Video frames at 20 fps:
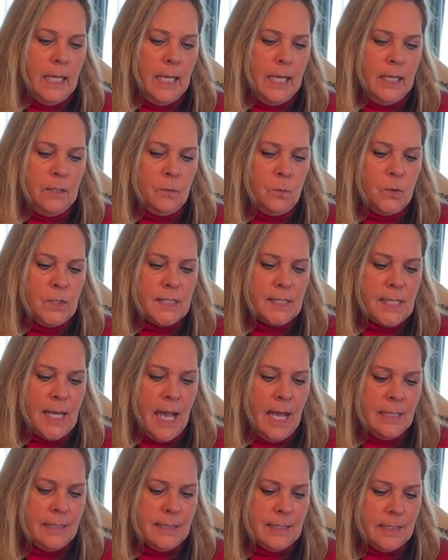in
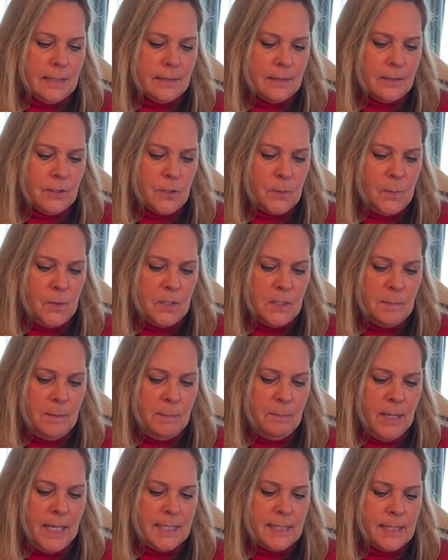Wisconsin. They're supposed to
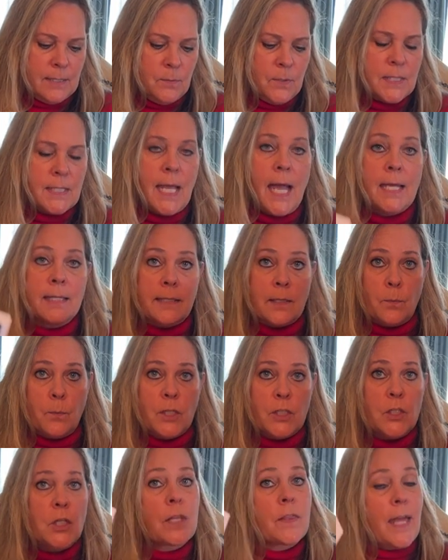be based in Wisconsin,
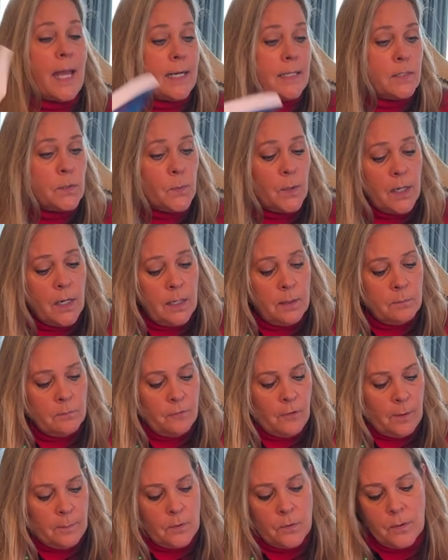which that is where I am
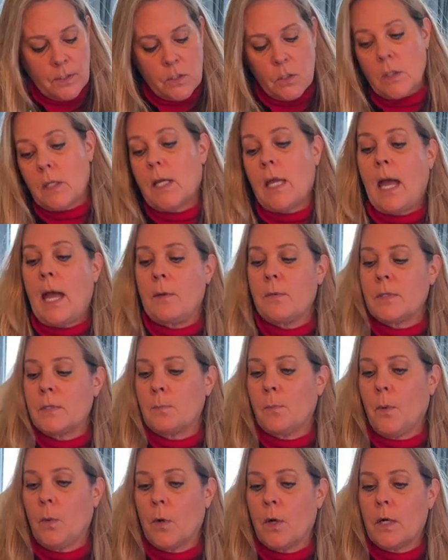from originally. I was
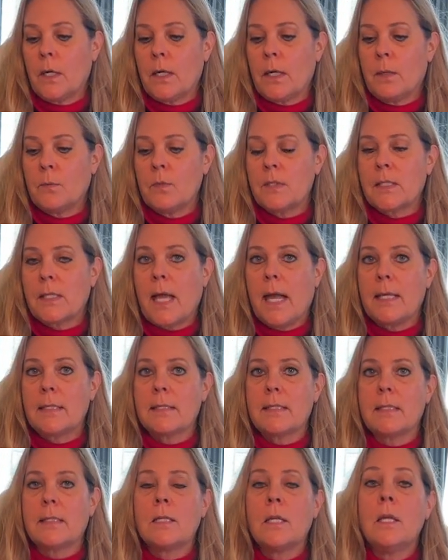born in
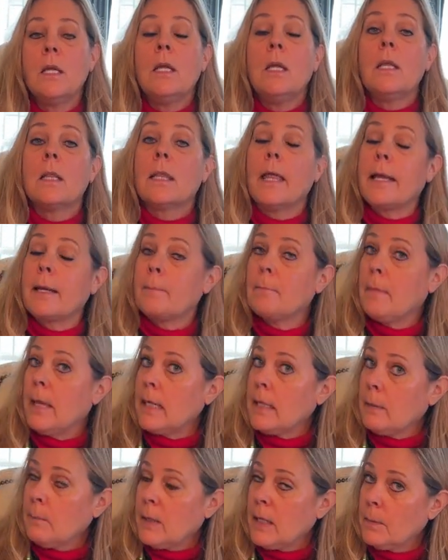Wisconsin. Like
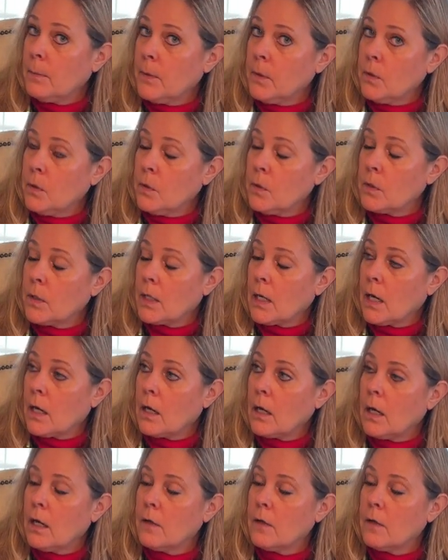many people that are